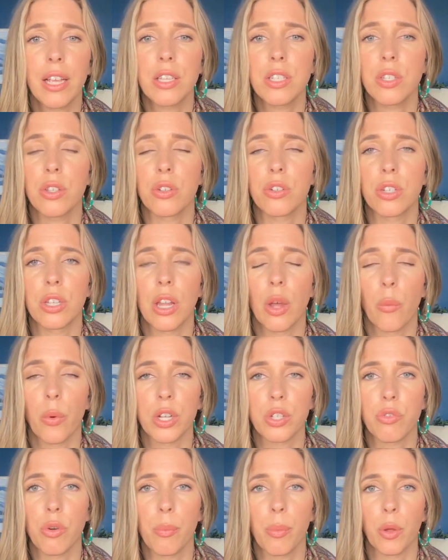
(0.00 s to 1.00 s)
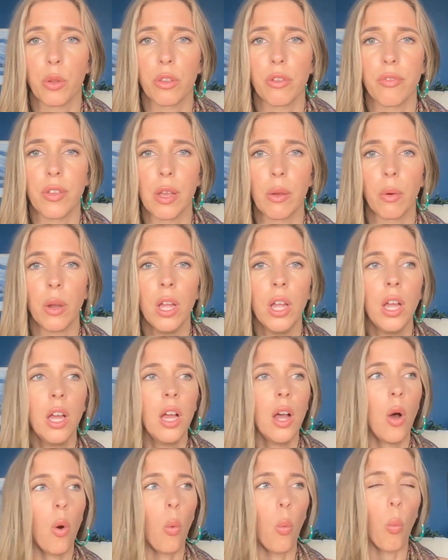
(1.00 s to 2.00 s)
a solution that works for both of you.
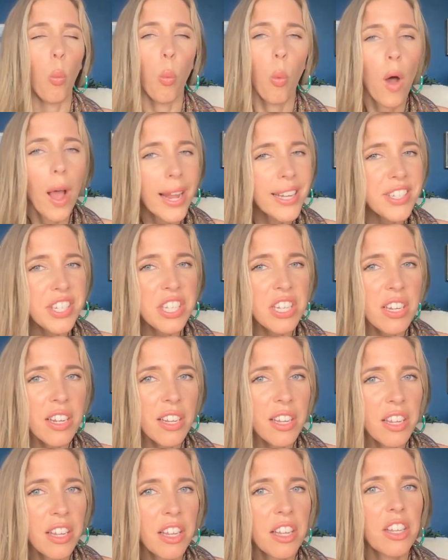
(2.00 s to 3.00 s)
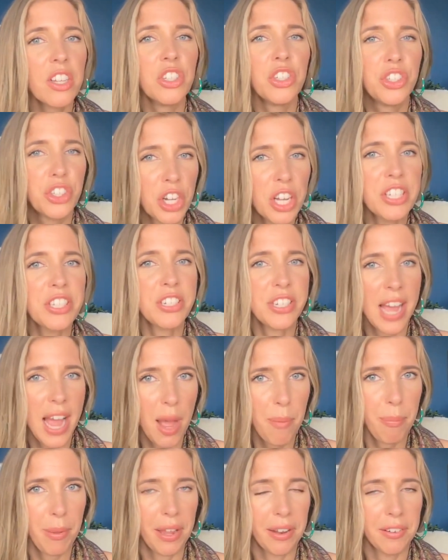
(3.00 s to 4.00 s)
What just
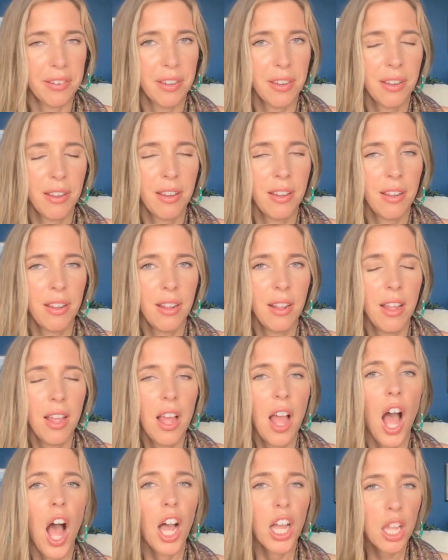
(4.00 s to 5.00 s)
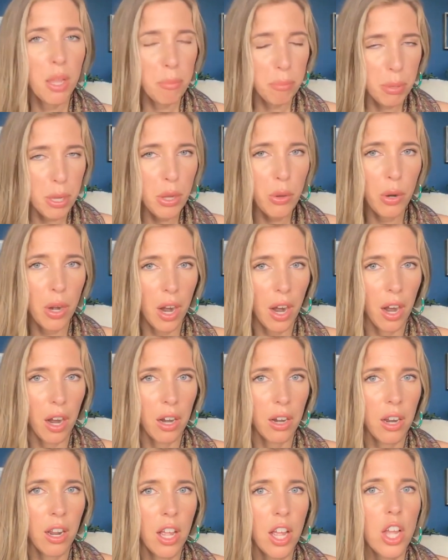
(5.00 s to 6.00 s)
happened? A
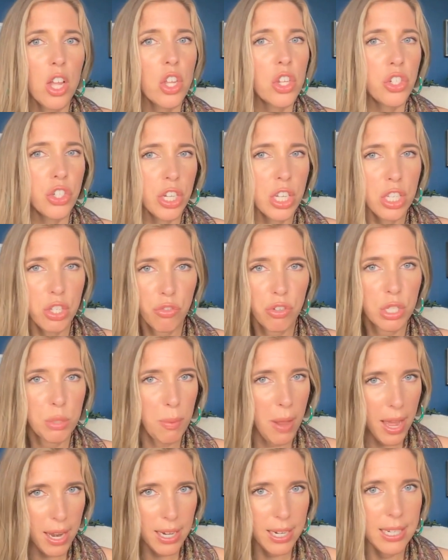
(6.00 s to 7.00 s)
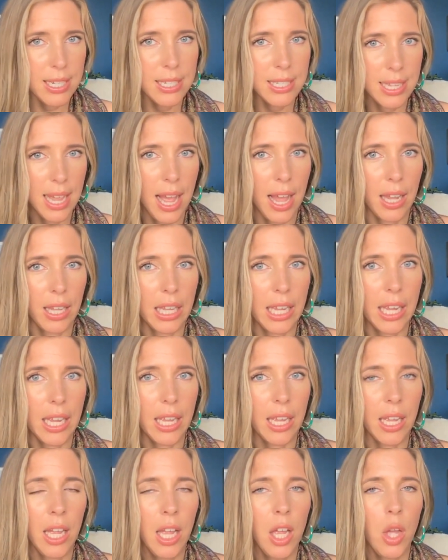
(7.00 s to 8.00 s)
computer just responded to
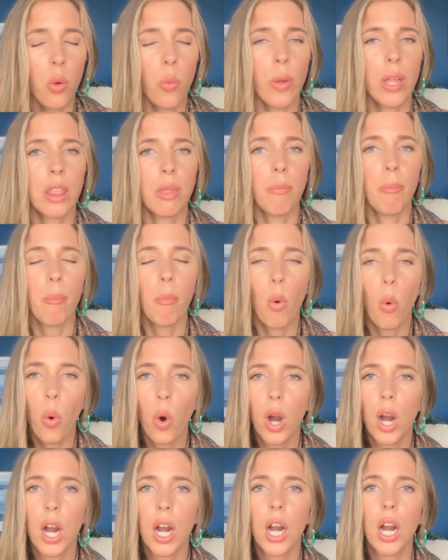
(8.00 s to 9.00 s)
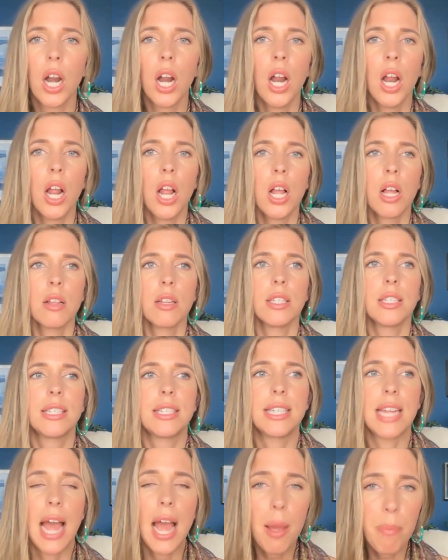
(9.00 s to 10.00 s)
Sally with more
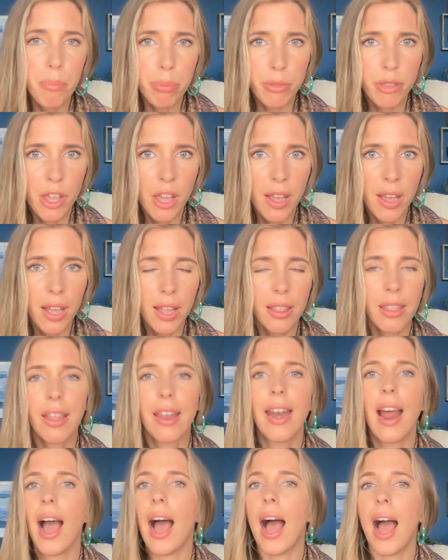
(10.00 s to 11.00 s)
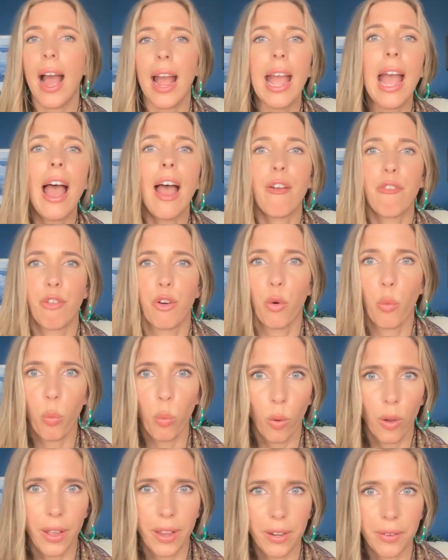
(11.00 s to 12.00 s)
depth than I ever
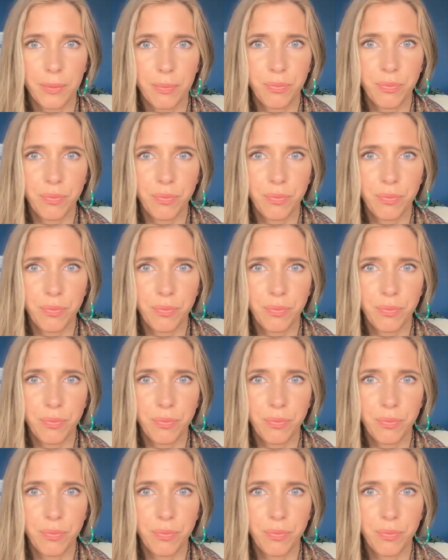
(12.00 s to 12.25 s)
would.